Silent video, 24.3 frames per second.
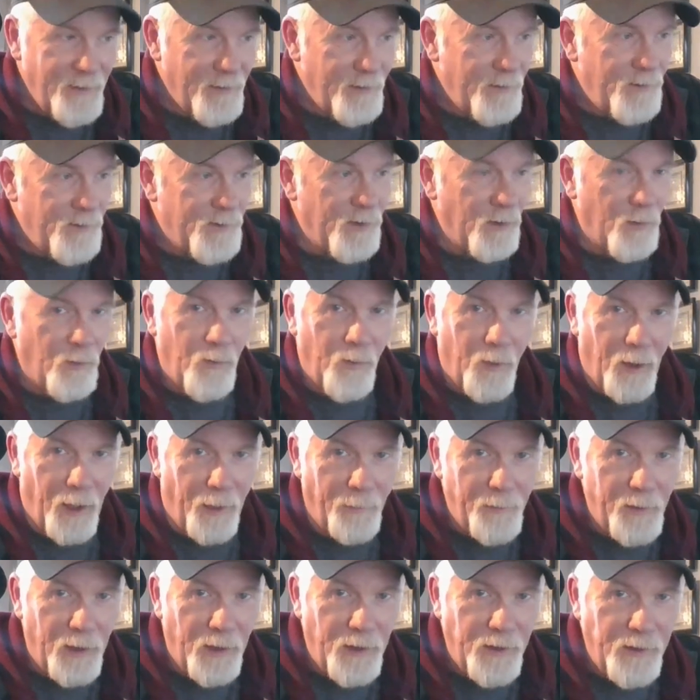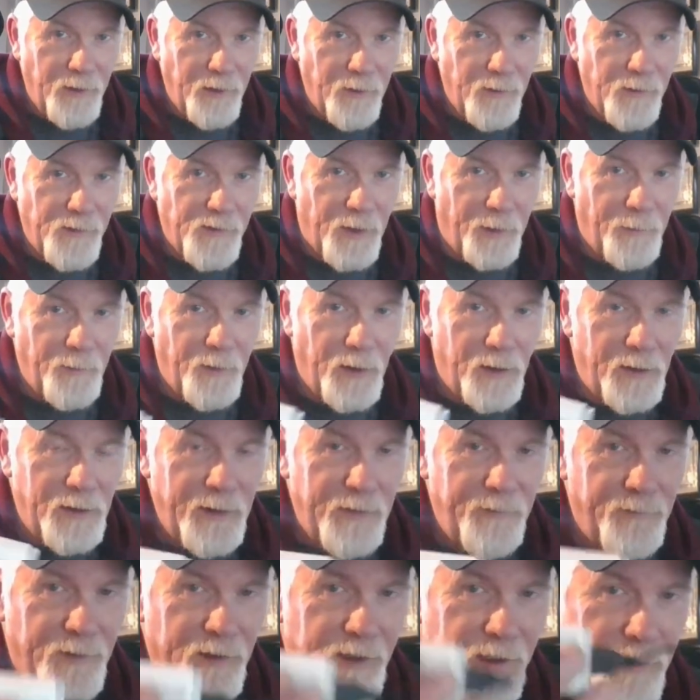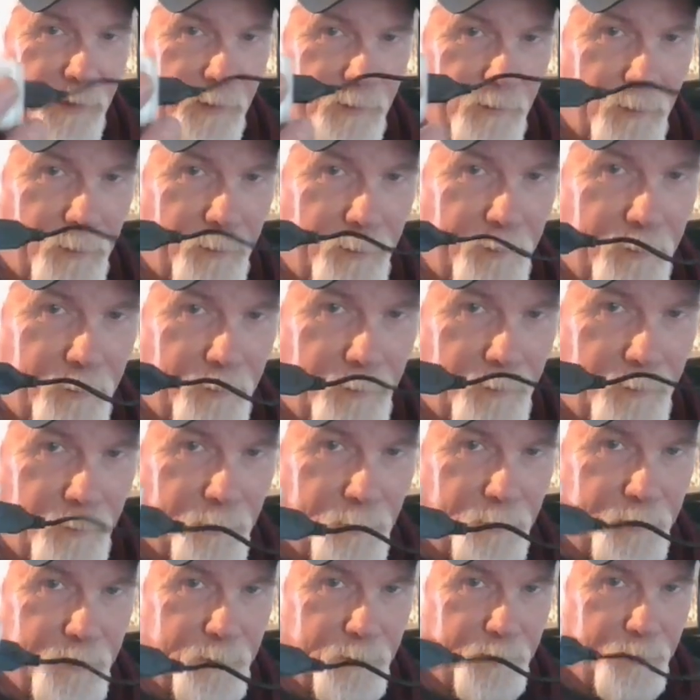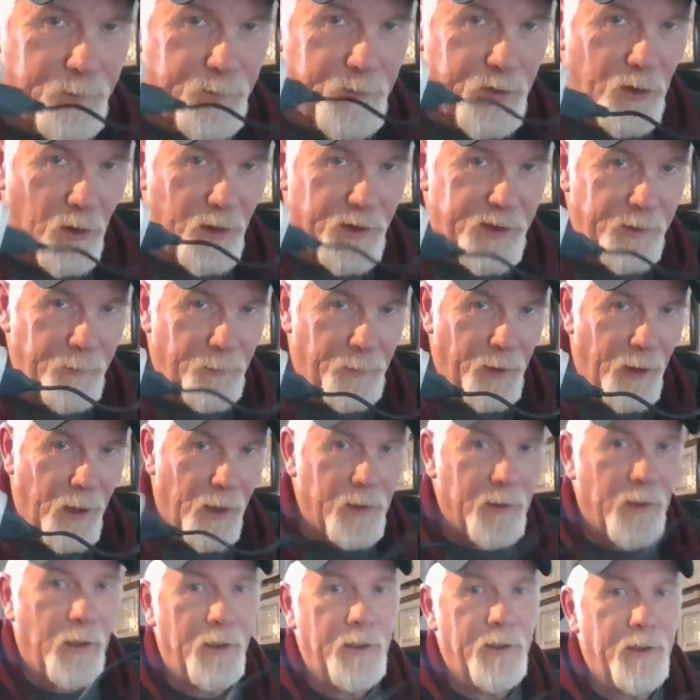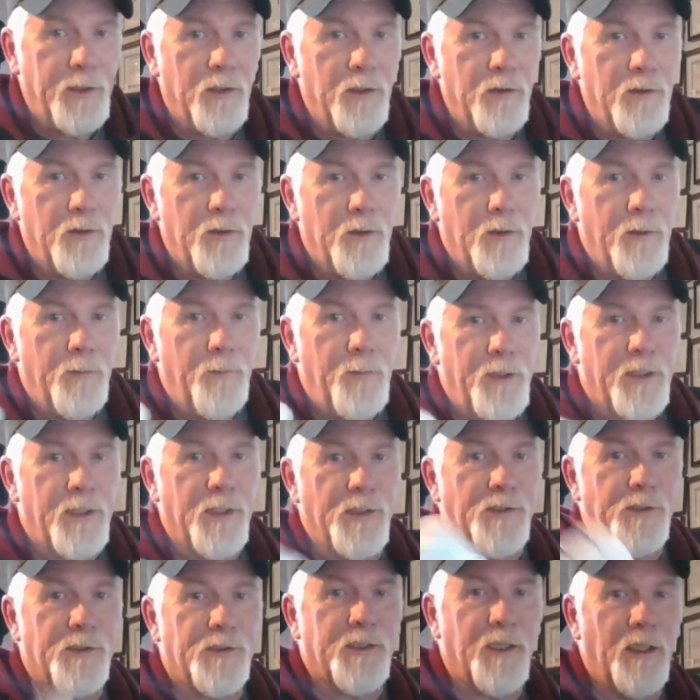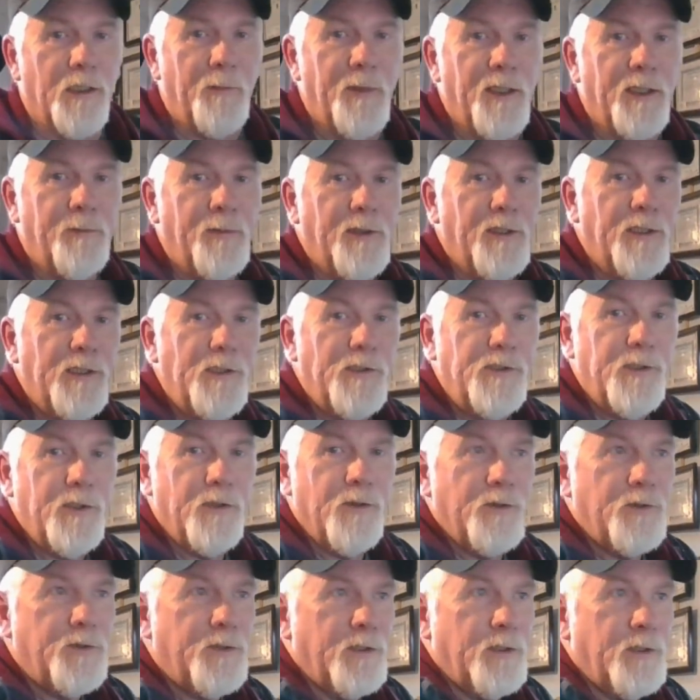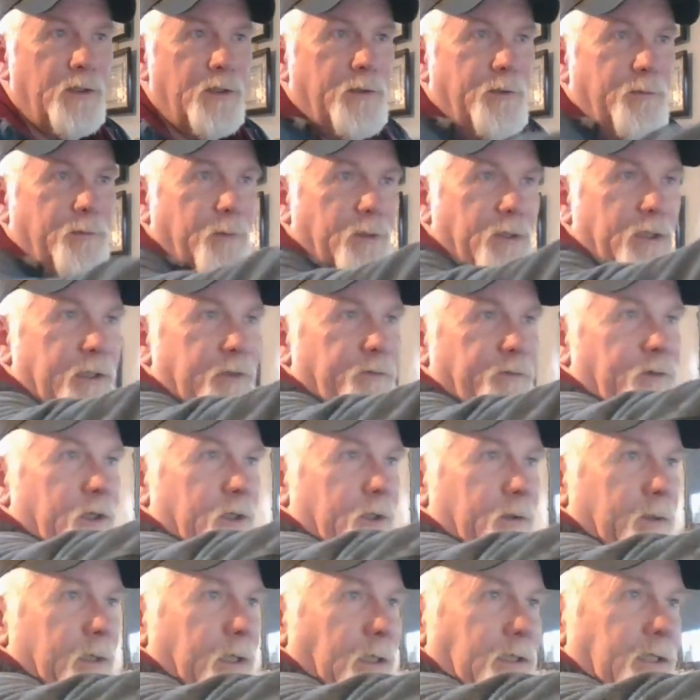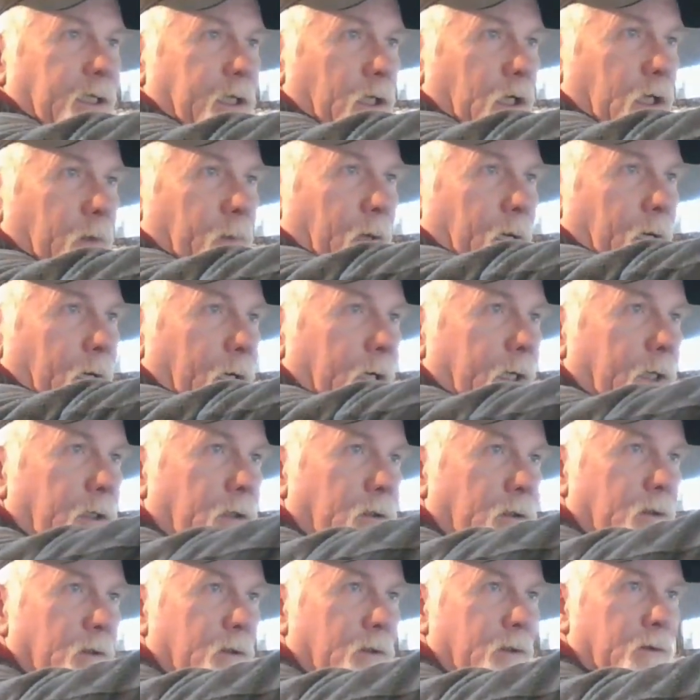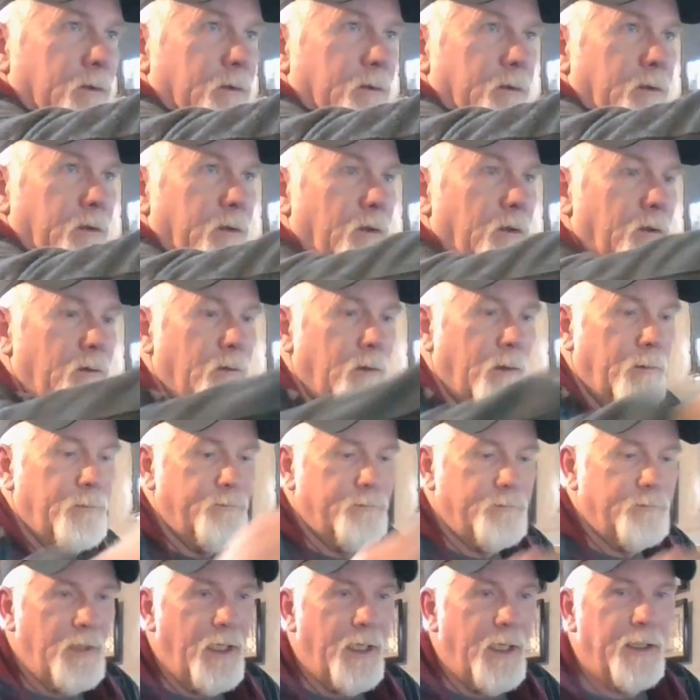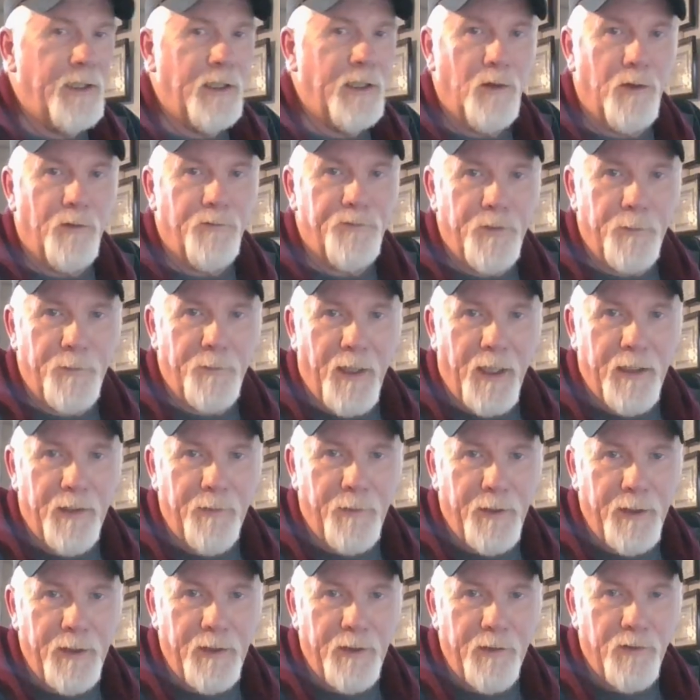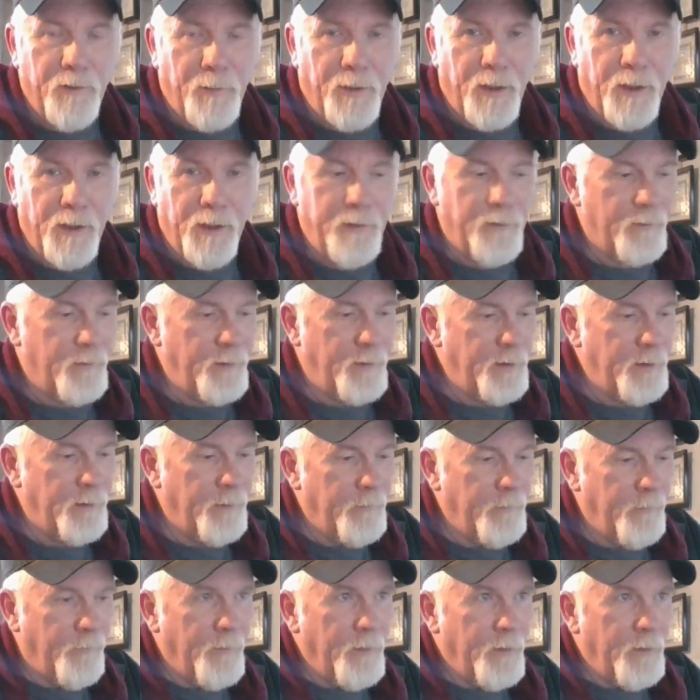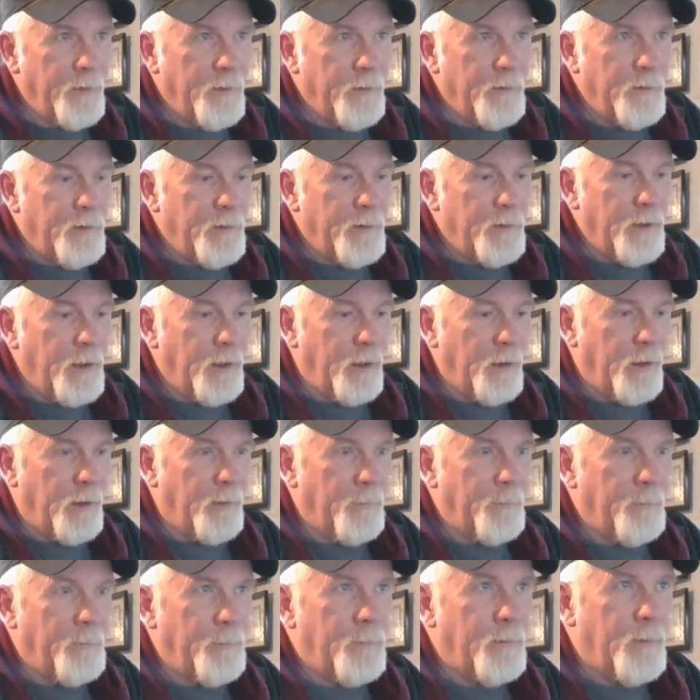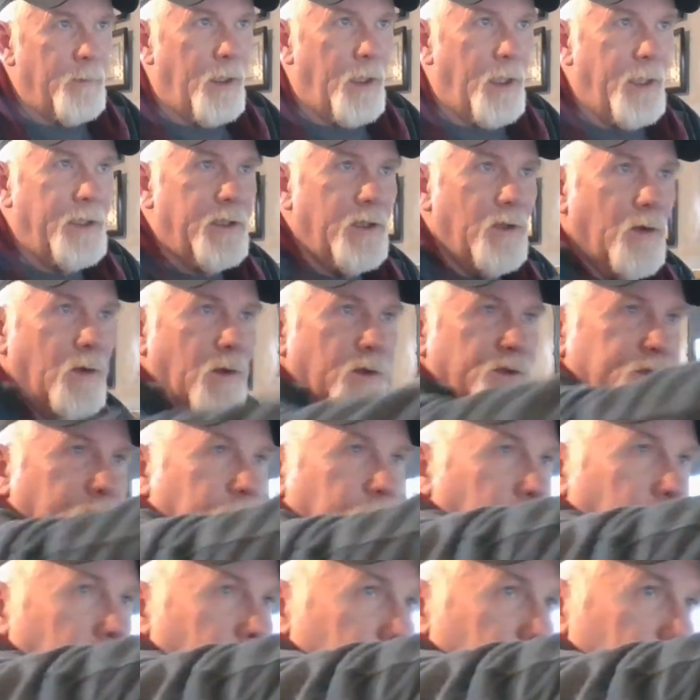So what I'm going to do is I'm going to leave this charging block on here because it's going to make me easier to leave the antenna up high. You know, I'm hanging it off the back of my other monitor here. Um, I can also,